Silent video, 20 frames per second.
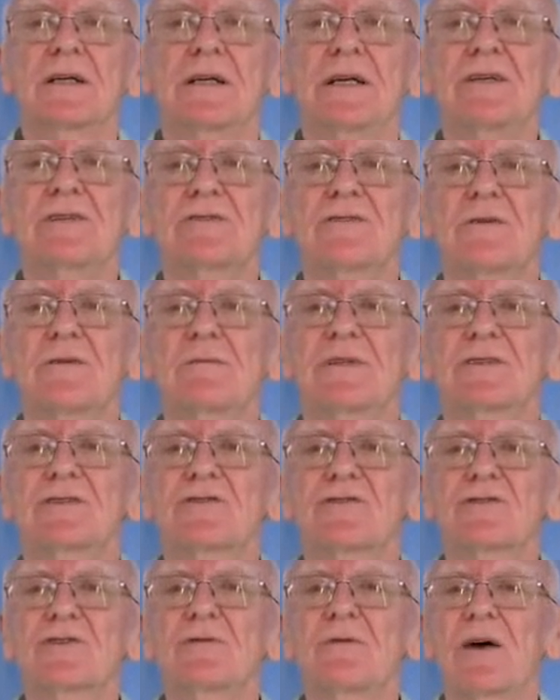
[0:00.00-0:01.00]
Each of them
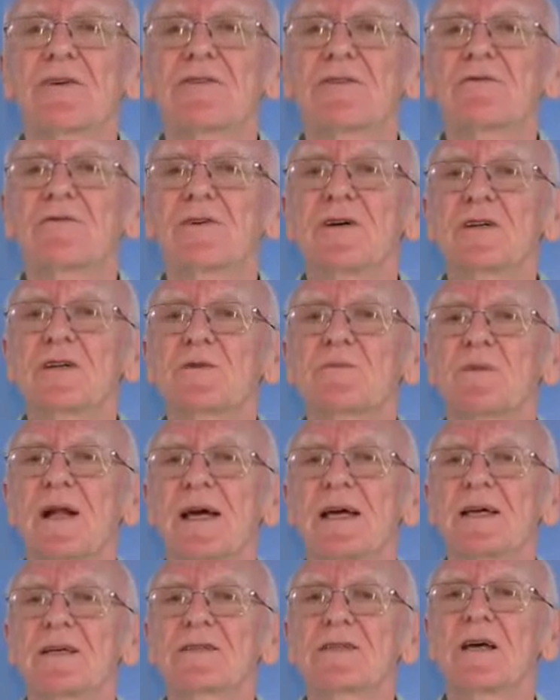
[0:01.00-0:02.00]
is true, has the first
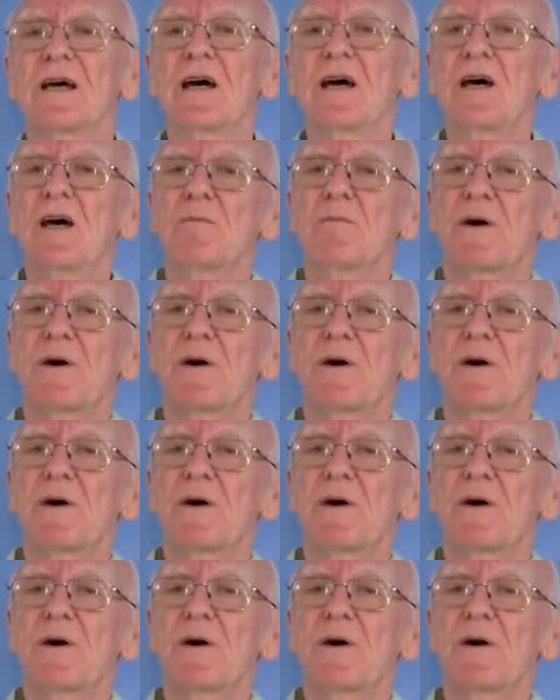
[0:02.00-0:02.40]
place,